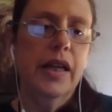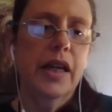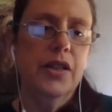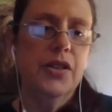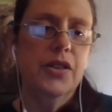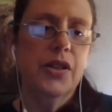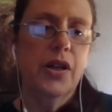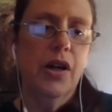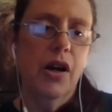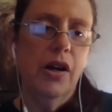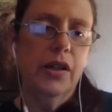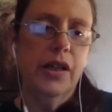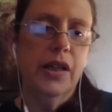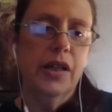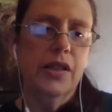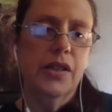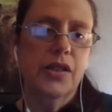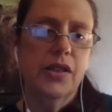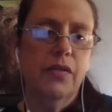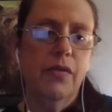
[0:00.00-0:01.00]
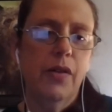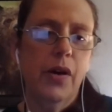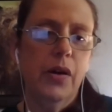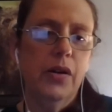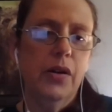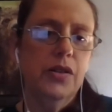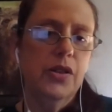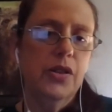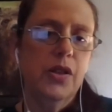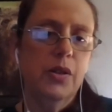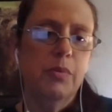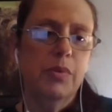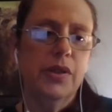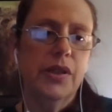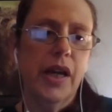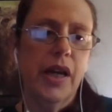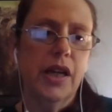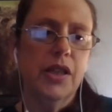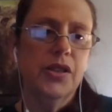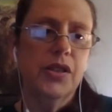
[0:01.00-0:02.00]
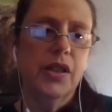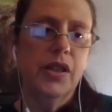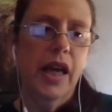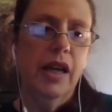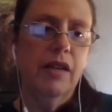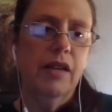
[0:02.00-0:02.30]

nature guardians devoted to the protection